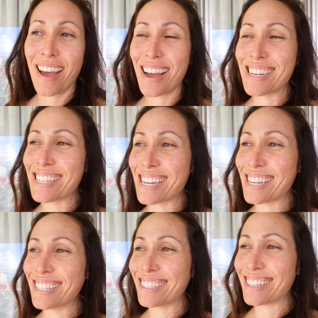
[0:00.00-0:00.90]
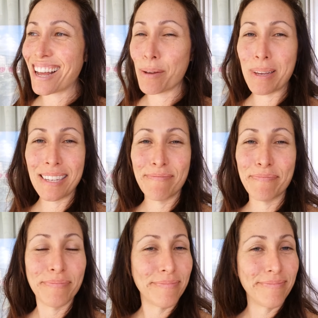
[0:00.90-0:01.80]
and I'll be
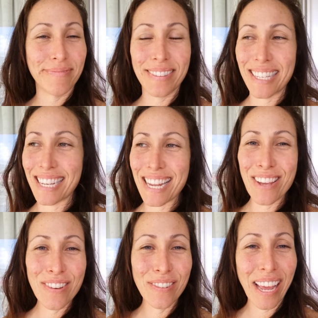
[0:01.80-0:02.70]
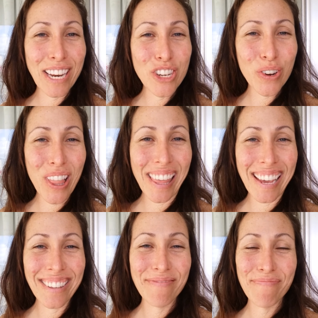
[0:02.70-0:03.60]
seeing you again shortly.